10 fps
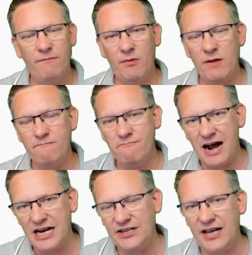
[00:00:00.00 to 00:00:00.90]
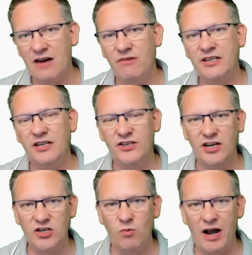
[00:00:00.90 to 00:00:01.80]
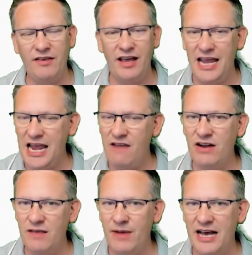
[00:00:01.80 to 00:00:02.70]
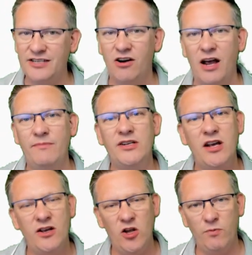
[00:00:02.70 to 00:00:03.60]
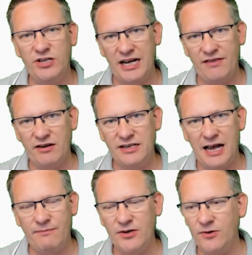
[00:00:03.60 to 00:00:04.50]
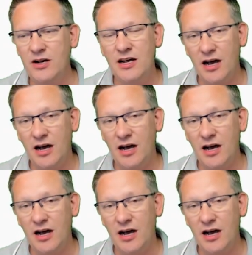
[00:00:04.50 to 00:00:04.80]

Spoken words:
but we manage that risk in such a way that even in the bad times, you protect those capital.